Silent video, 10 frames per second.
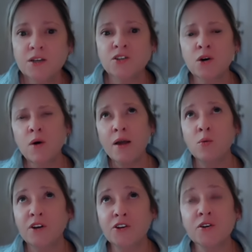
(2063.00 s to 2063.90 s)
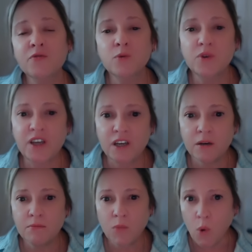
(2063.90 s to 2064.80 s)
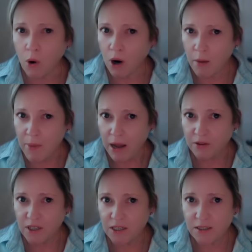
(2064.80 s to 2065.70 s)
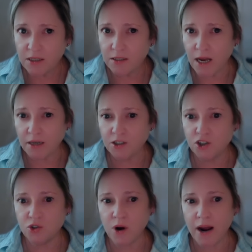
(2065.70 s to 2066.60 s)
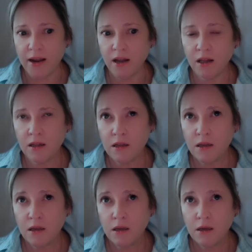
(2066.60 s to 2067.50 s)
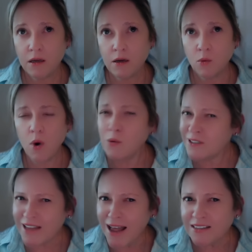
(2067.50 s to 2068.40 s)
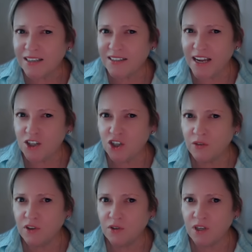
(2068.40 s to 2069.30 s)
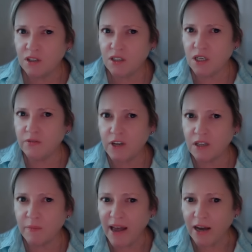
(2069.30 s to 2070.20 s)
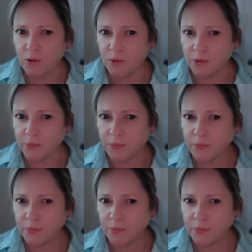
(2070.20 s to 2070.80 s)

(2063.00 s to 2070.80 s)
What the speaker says: So I wonder if we'll hear more about this in Donna's trial. What was the hesitation of using the TV in the back room?